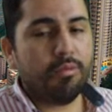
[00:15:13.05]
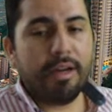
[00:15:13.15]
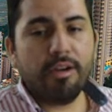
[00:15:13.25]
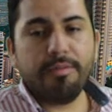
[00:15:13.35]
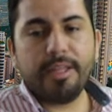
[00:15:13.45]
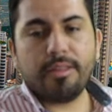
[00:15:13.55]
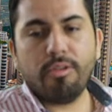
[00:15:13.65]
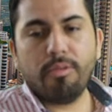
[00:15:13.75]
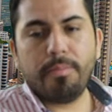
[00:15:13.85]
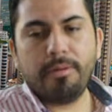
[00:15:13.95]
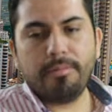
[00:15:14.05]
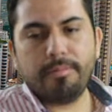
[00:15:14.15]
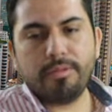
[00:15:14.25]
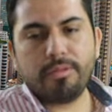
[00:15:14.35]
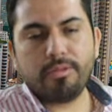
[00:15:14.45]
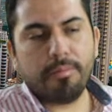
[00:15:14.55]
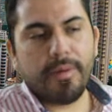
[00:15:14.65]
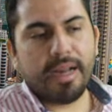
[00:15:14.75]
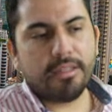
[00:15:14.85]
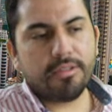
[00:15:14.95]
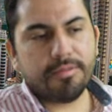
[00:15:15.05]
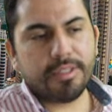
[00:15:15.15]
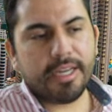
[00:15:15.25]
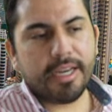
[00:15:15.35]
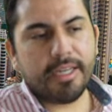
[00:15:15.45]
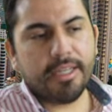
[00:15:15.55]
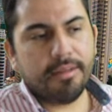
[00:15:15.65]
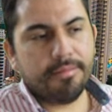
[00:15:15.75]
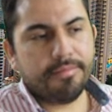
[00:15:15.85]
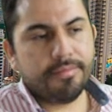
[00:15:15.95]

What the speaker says: one of the top banks of China